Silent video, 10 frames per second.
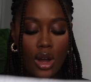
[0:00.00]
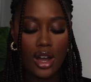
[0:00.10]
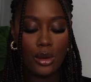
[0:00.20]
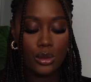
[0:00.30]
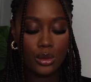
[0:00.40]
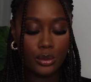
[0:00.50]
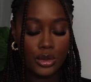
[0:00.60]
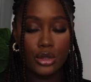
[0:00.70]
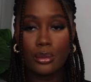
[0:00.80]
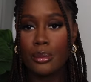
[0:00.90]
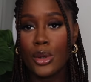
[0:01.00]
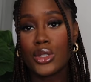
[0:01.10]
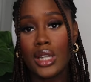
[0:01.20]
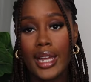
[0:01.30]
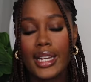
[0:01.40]
i will
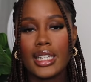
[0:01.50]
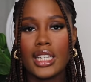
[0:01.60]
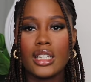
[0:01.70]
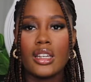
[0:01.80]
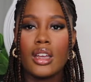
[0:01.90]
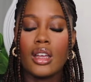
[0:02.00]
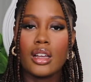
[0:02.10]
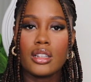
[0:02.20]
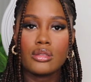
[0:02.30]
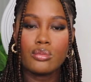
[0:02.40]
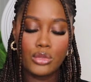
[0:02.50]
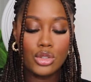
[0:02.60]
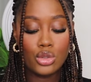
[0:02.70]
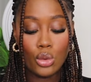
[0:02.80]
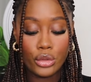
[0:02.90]
most likely
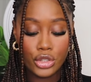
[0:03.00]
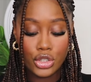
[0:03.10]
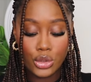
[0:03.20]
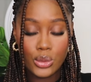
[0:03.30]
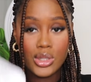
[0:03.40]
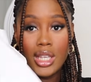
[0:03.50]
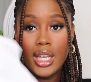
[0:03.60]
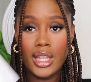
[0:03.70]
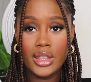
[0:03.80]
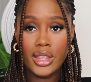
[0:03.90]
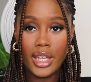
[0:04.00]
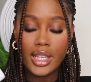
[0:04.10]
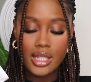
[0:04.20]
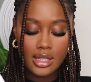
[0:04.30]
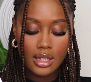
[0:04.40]
store the shoes in
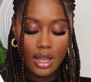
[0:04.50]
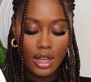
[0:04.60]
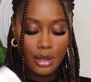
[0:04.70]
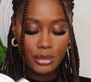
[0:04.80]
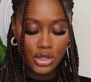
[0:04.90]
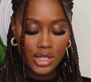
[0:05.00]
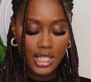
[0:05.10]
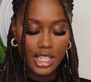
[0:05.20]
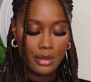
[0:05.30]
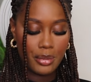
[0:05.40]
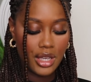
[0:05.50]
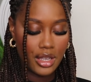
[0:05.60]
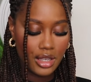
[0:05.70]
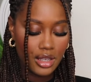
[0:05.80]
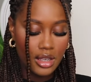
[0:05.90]
this um, just to keep
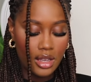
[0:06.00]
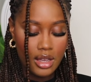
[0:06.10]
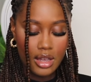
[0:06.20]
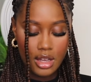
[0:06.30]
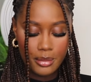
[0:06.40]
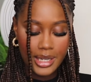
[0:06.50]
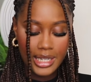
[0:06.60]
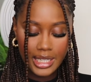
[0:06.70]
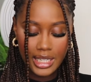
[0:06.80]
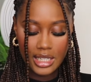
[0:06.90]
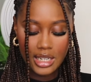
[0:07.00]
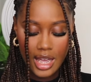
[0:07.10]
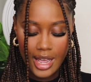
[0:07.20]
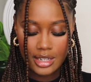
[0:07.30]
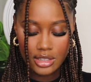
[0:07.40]
it um, clean
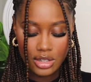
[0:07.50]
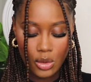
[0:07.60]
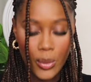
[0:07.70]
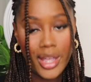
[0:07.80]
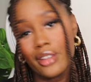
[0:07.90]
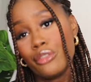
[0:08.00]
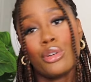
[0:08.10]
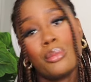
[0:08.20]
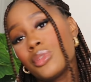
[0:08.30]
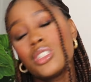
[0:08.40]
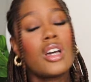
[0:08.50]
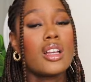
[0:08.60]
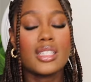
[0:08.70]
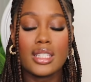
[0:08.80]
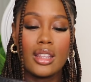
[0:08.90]
and away from
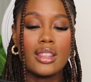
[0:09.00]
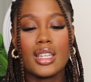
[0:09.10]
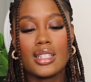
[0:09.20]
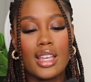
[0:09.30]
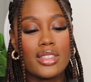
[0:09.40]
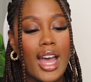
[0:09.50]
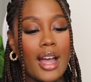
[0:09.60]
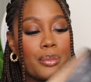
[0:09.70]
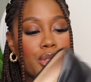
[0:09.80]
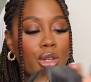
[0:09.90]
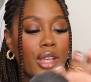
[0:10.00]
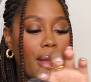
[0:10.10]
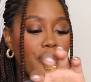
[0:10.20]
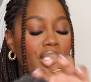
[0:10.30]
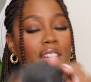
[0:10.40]
dust and things like that so
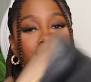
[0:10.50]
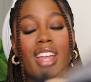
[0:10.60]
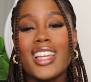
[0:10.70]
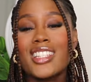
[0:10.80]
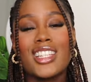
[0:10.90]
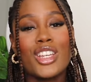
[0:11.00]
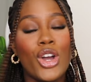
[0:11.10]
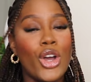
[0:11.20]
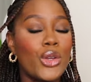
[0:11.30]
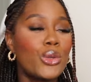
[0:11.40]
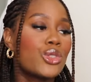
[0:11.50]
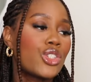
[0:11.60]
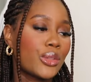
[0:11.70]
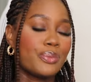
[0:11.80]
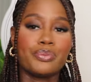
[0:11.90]
yeah that is the
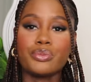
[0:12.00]
coach